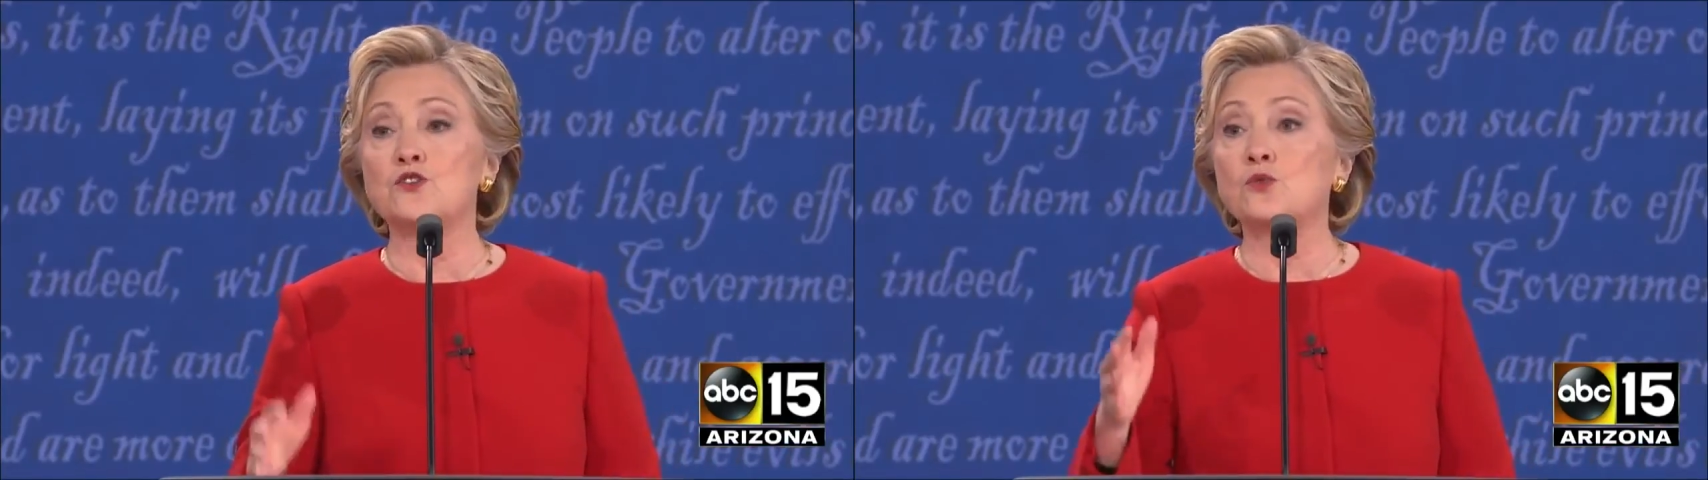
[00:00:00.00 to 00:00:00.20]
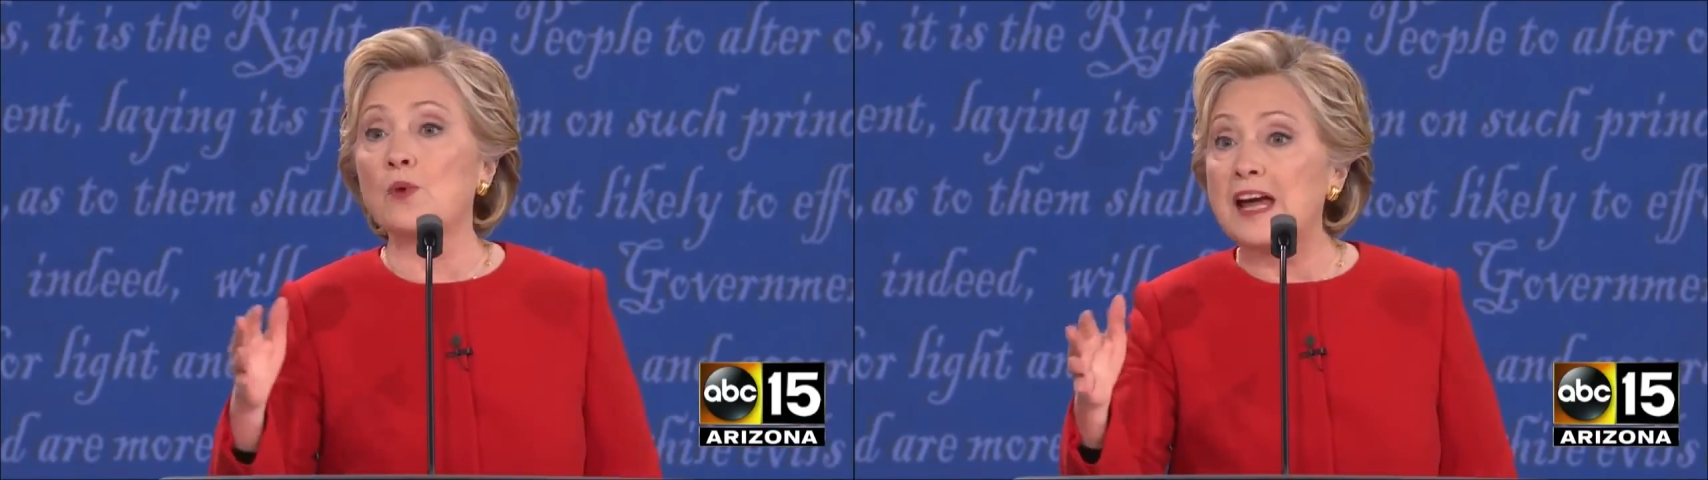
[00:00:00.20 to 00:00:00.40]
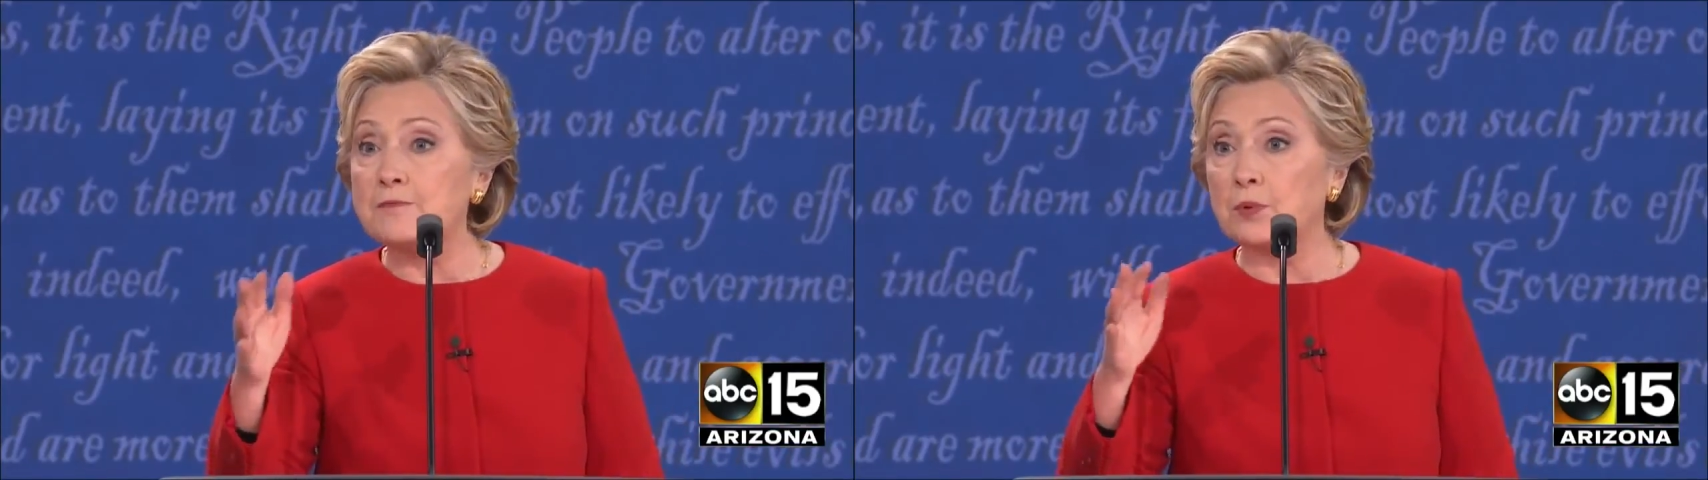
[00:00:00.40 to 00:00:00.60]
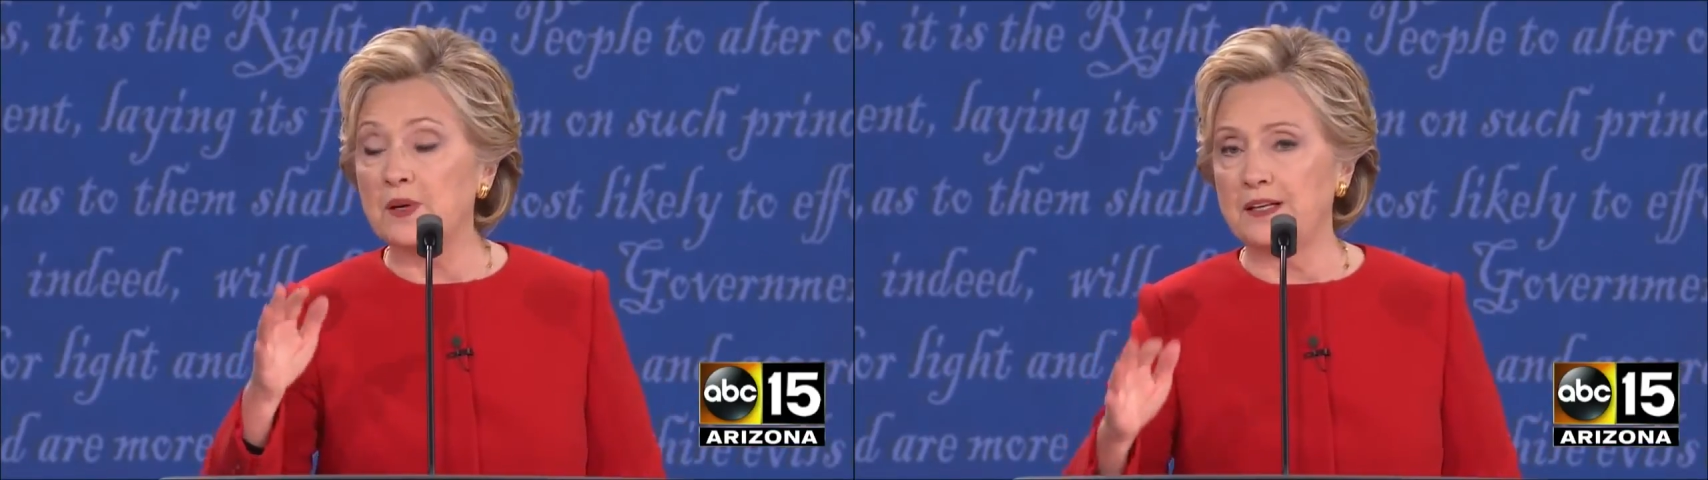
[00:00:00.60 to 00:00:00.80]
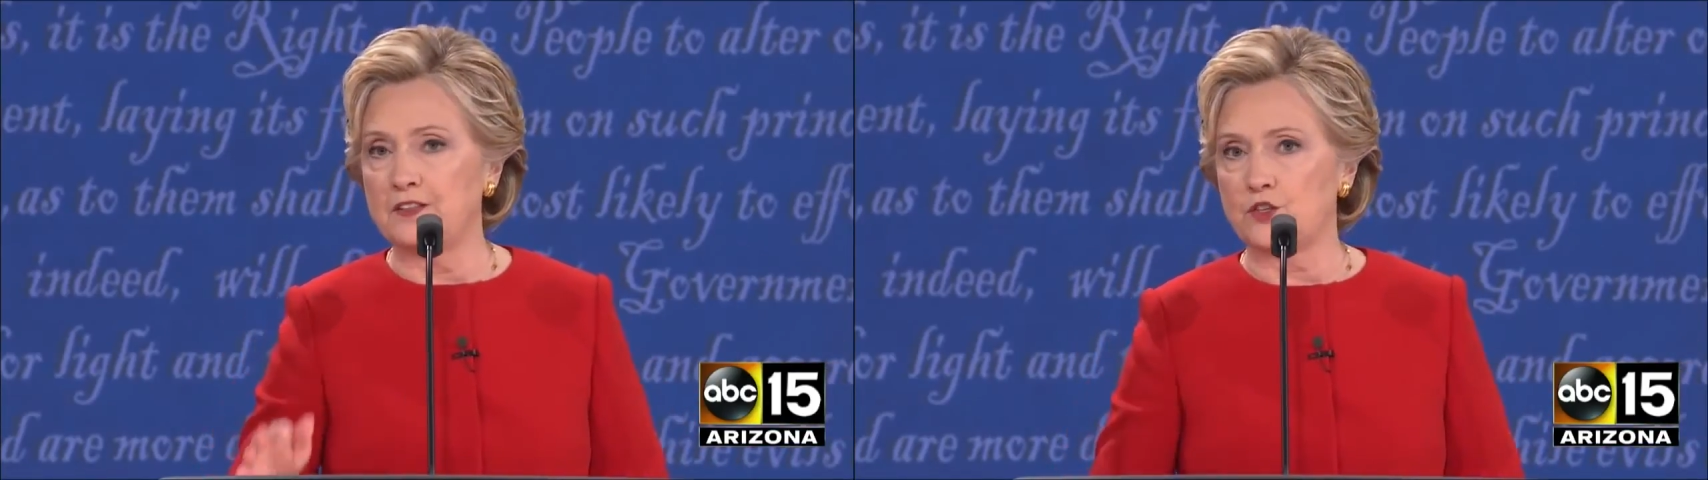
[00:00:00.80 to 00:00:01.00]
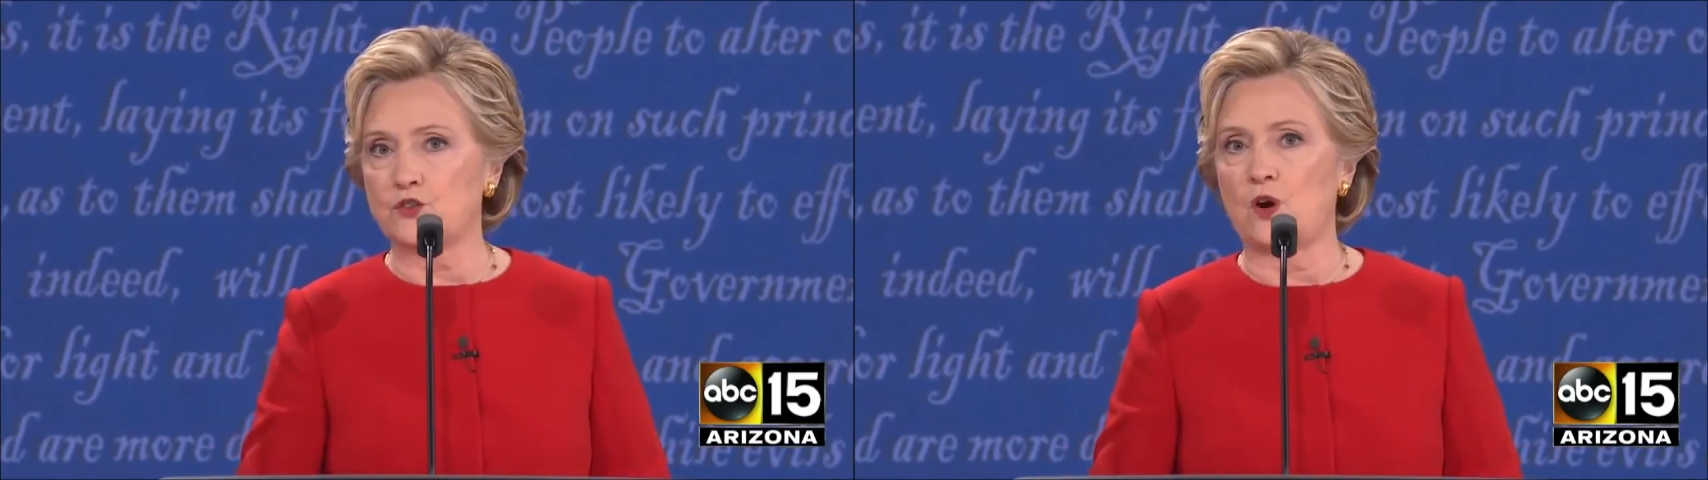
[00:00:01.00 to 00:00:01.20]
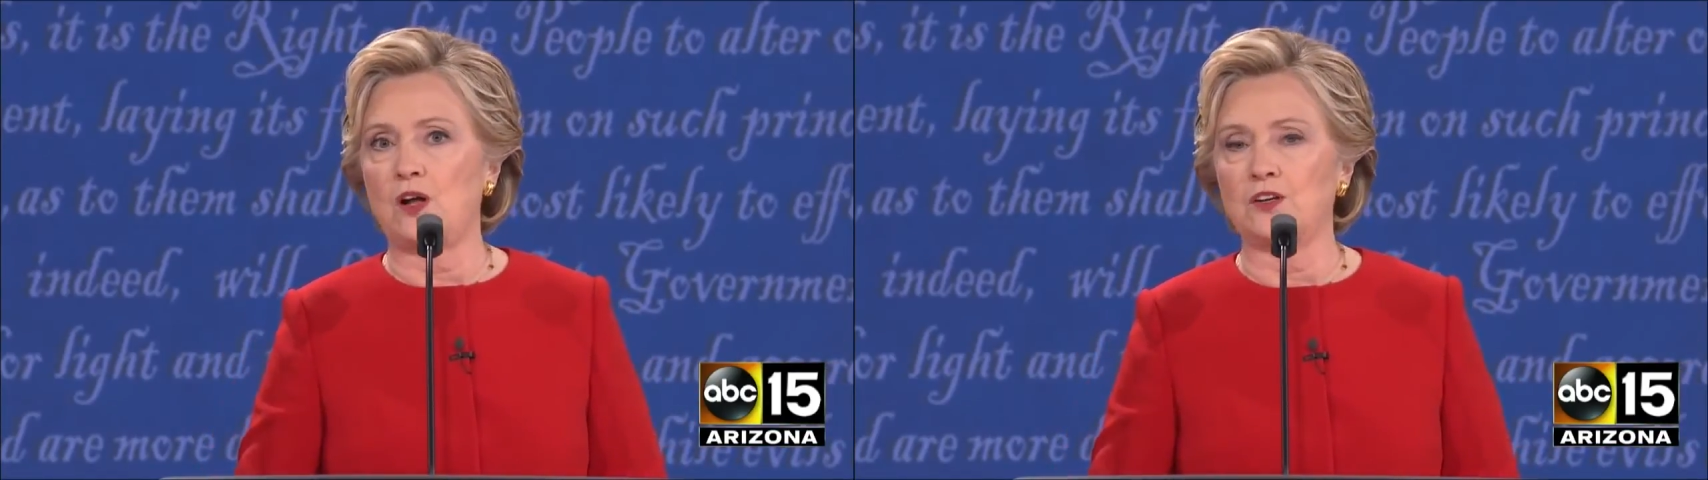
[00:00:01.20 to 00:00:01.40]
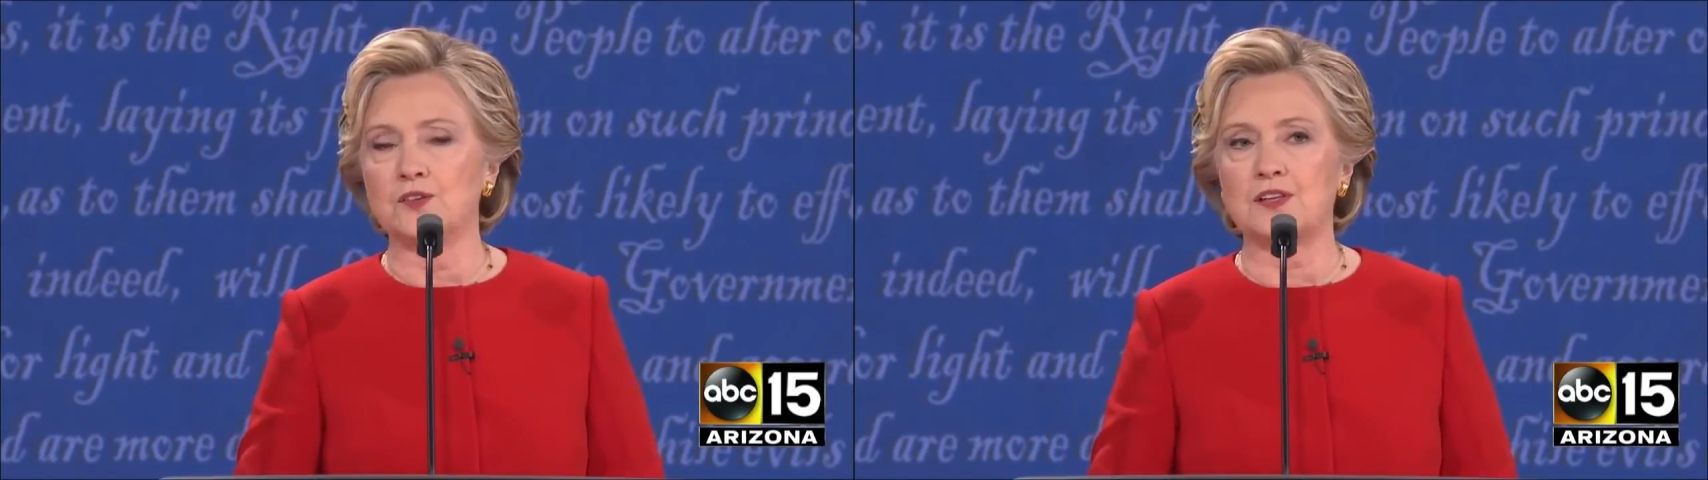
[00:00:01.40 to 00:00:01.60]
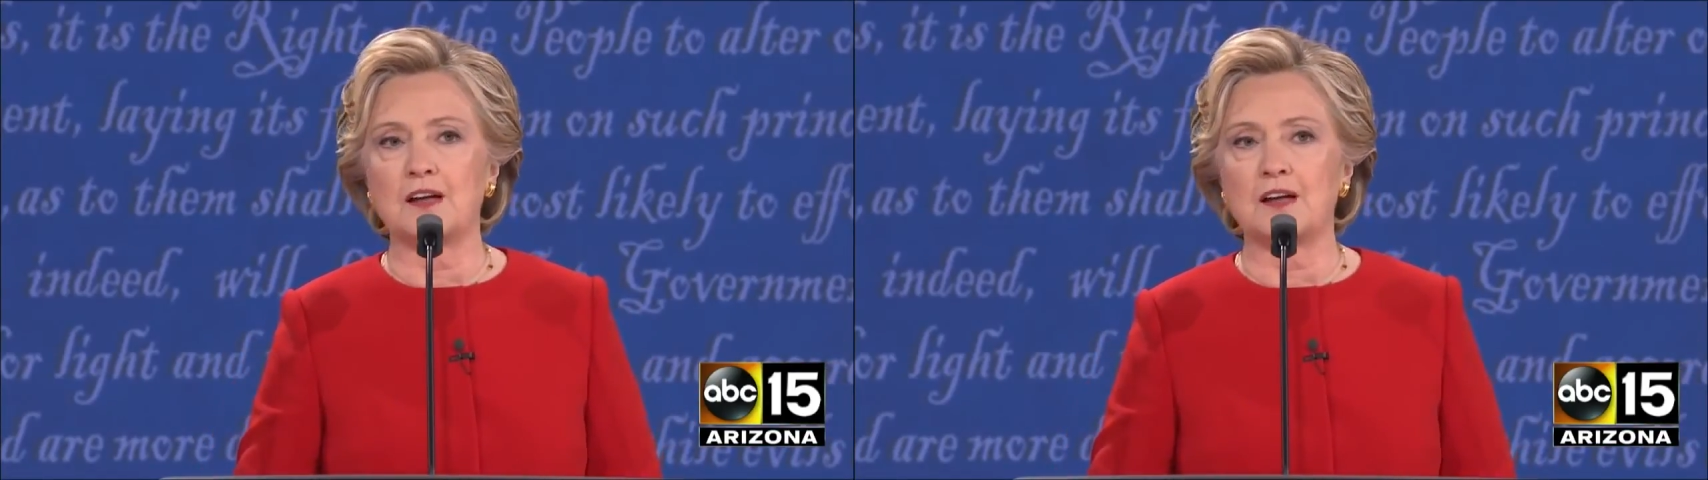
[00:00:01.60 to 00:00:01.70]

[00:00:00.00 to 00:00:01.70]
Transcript: drapery installers,